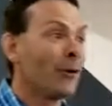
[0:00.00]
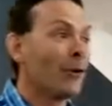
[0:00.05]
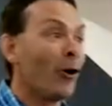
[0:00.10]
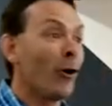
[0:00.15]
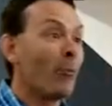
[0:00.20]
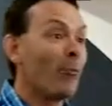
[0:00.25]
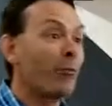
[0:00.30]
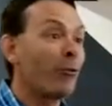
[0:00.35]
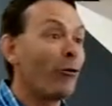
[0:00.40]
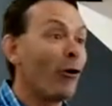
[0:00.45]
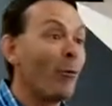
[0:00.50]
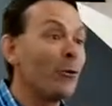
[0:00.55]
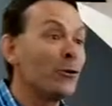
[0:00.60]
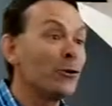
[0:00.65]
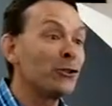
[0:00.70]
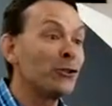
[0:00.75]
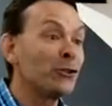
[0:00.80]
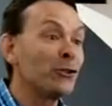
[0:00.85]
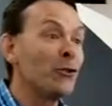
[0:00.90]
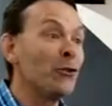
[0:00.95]
I
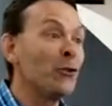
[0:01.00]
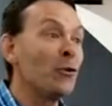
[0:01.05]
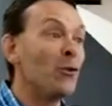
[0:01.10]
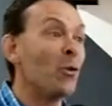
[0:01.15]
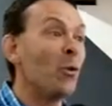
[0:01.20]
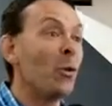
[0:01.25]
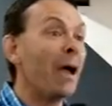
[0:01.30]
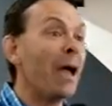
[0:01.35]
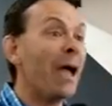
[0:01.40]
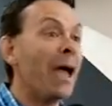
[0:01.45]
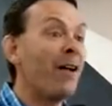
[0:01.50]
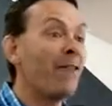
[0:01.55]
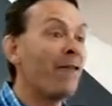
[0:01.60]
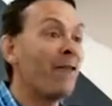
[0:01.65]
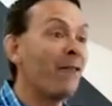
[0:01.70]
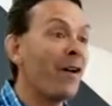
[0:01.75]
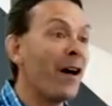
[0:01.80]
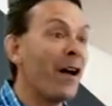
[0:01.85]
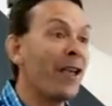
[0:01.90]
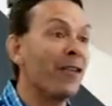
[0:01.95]
promise you, have
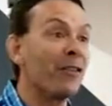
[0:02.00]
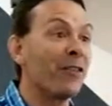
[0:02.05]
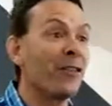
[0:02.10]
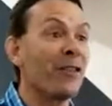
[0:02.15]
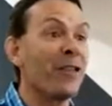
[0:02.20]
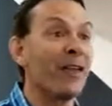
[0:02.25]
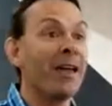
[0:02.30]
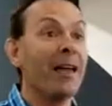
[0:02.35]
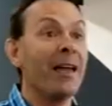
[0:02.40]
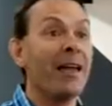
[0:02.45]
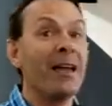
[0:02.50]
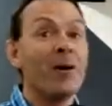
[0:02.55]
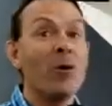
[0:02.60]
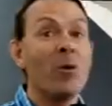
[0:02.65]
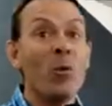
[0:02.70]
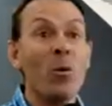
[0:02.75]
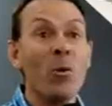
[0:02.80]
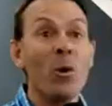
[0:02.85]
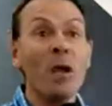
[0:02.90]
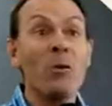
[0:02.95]
faith,
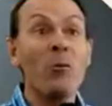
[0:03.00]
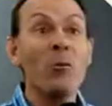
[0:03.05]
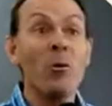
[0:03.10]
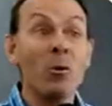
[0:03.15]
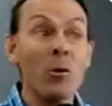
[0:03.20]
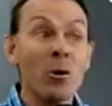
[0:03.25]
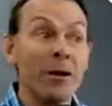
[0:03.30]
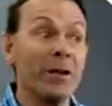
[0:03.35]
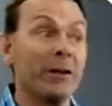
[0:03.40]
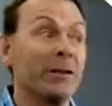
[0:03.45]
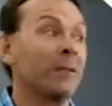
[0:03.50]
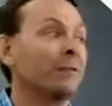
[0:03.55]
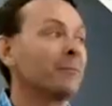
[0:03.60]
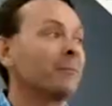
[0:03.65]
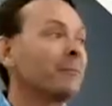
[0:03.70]
we will win.